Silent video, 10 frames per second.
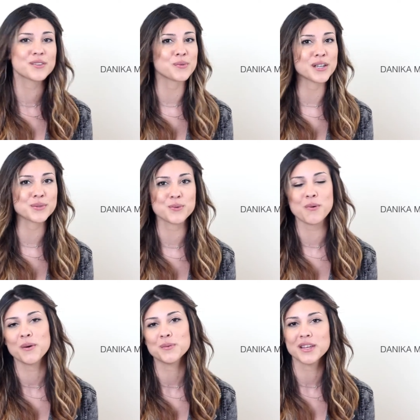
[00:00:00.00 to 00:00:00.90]
the rest were
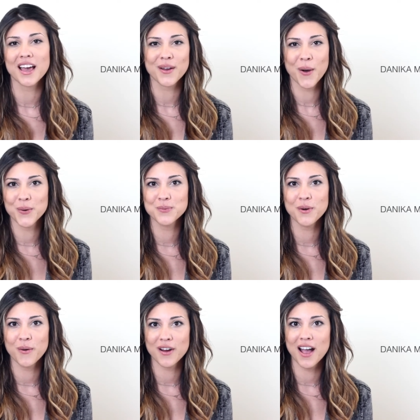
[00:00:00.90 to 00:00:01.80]
probably at
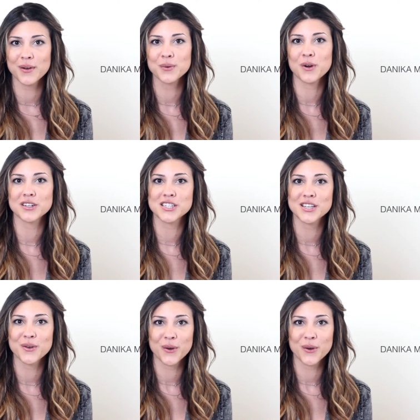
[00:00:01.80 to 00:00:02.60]
home or out watching